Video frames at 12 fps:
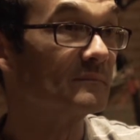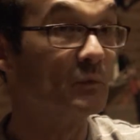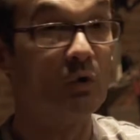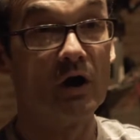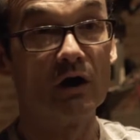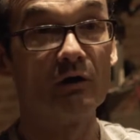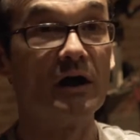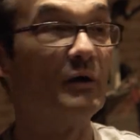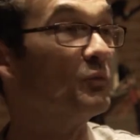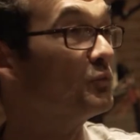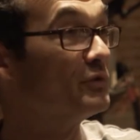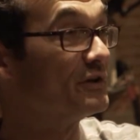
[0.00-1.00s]
Well,
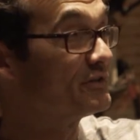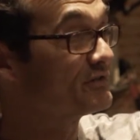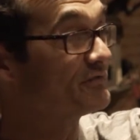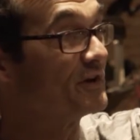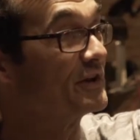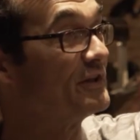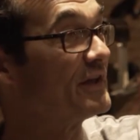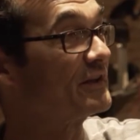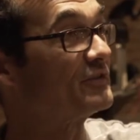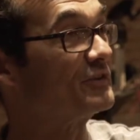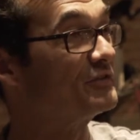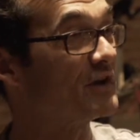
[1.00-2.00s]
it's funny,
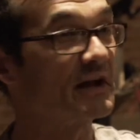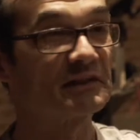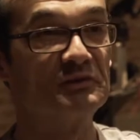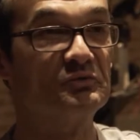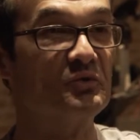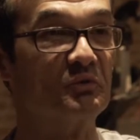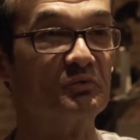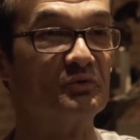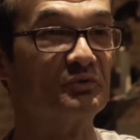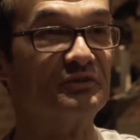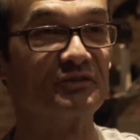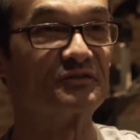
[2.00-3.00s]
that's exactly what we
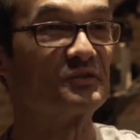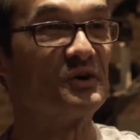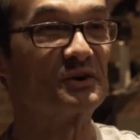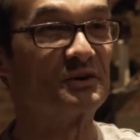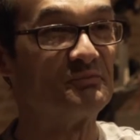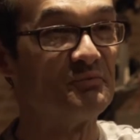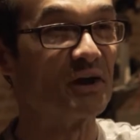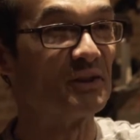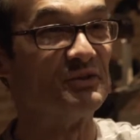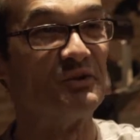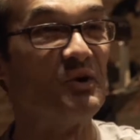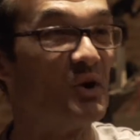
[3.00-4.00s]
were just talking
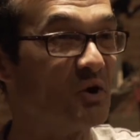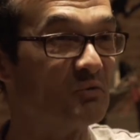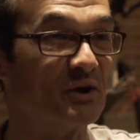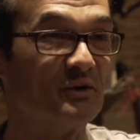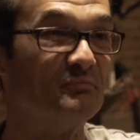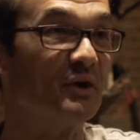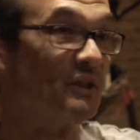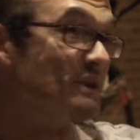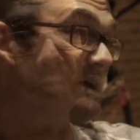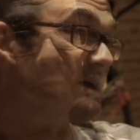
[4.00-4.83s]
about in the hallway, but